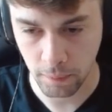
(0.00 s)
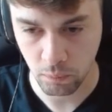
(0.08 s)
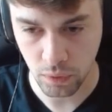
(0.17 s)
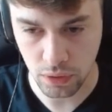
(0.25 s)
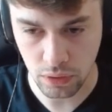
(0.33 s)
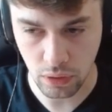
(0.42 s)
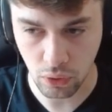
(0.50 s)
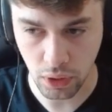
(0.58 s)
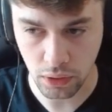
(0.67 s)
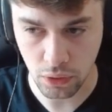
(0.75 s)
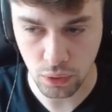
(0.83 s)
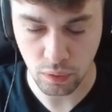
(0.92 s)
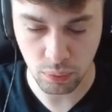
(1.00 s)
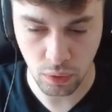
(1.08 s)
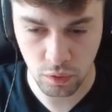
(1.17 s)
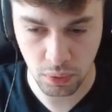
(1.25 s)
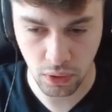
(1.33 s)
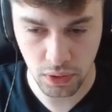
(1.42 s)
it's the greatest of
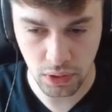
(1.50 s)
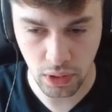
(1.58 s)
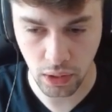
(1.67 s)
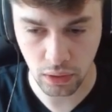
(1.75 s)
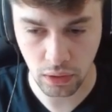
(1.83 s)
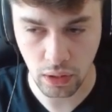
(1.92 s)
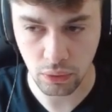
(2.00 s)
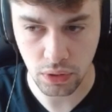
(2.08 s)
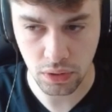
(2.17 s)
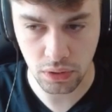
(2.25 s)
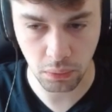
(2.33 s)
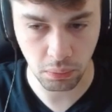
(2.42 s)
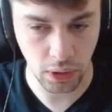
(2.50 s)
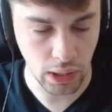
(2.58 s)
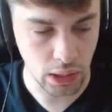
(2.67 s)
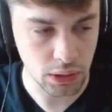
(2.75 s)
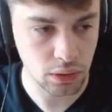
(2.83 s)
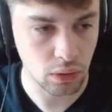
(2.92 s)
moves, because I can now just simply
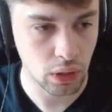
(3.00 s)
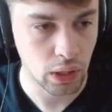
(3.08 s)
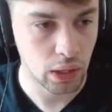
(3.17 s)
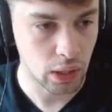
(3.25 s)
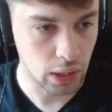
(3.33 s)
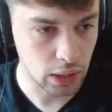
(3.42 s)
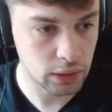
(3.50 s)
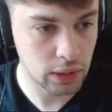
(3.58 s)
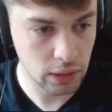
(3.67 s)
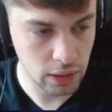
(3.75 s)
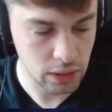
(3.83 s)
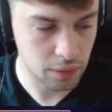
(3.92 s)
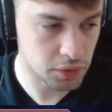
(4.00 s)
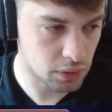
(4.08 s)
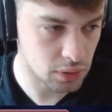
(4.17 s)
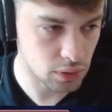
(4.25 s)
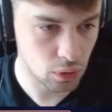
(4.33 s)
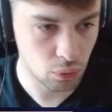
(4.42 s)
castle, and then, as I've
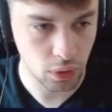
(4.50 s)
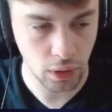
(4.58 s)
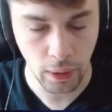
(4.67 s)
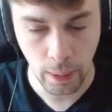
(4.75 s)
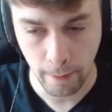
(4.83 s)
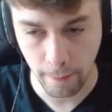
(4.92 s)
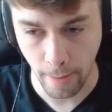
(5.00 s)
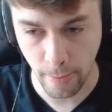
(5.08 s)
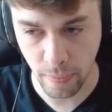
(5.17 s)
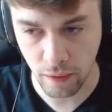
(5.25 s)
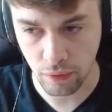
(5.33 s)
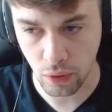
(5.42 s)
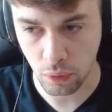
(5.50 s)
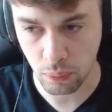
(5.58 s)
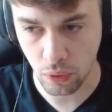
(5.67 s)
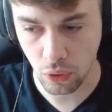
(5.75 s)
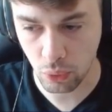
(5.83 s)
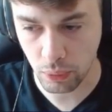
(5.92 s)
said, slowly develop
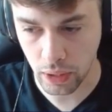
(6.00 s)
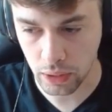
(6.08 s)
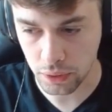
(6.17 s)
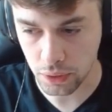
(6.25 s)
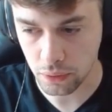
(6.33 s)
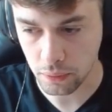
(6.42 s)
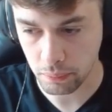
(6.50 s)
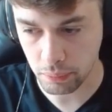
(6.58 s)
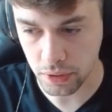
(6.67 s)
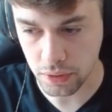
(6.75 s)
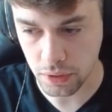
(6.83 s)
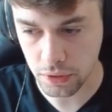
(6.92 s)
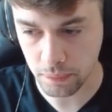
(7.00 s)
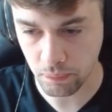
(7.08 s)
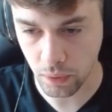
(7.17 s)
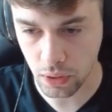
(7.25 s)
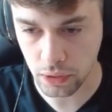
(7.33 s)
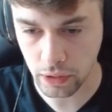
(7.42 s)
all my other pieces.
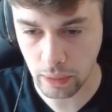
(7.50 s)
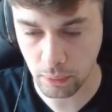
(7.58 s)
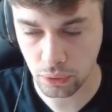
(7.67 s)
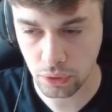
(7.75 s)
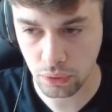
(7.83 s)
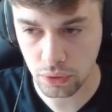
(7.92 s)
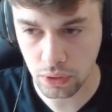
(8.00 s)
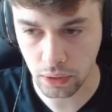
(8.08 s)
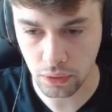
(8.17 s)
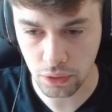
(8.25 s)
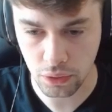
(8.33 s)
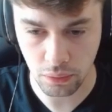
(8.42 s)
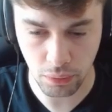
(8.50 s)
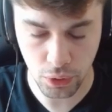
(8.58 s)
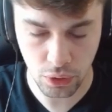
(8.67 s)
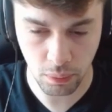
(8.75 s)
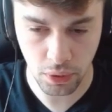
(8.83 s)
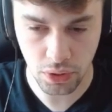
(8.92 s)
And the game continues like this.
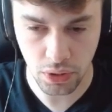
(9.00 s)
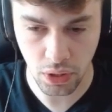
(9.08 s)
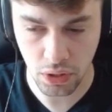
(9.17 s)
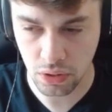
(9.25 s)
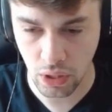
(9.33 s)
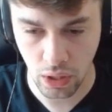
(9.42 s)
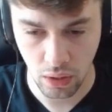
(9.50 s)
Bishop h6,